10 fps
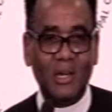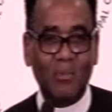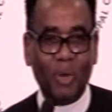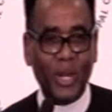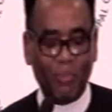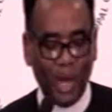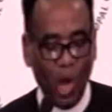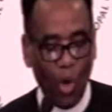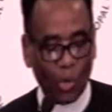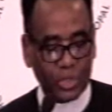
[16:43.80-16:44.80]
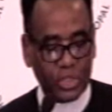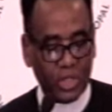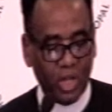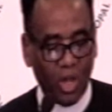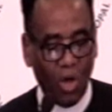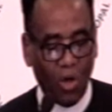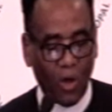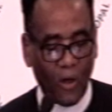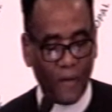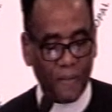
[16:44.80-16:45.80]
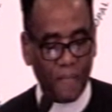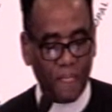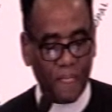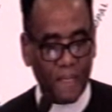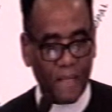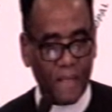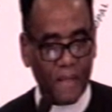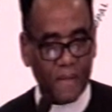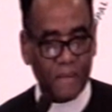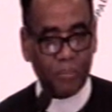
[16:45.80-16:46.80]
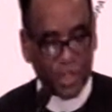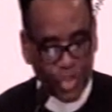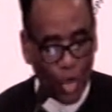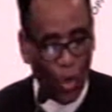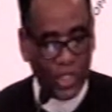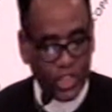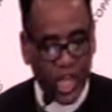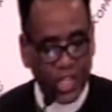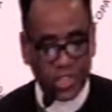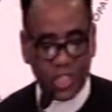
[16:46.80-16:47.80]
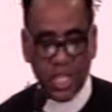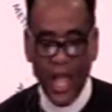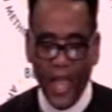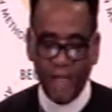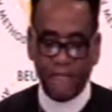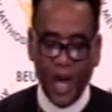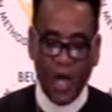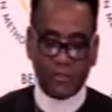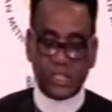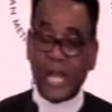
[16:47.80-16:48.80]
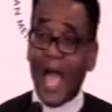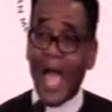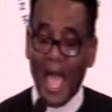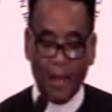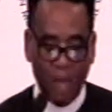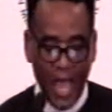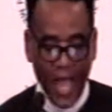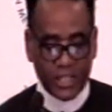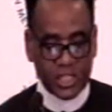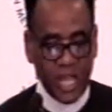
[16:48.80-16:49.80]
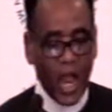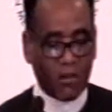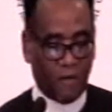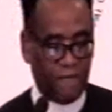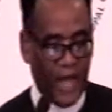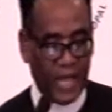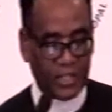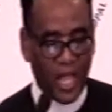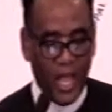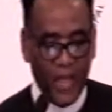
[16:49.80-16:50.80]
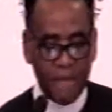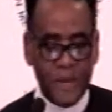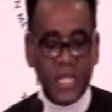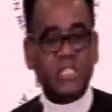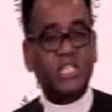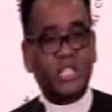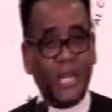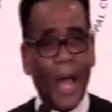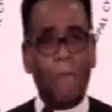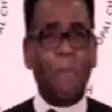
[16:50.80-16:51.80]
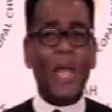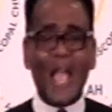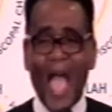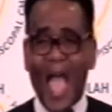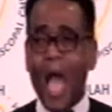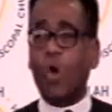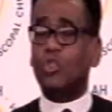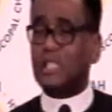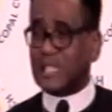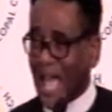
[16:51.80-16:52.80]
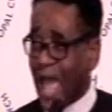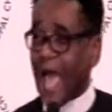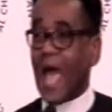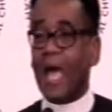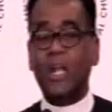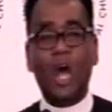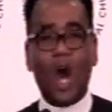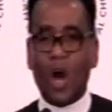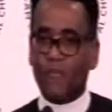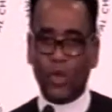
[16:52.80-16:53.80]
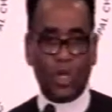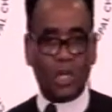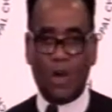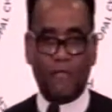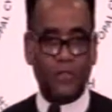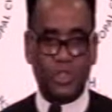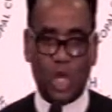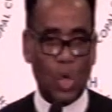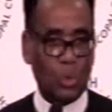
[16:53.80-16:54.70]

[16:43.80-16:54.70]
but it belongs to the Lord. Pursuing justice involves time and sacrifice. It means stepping outside of your comfort zone.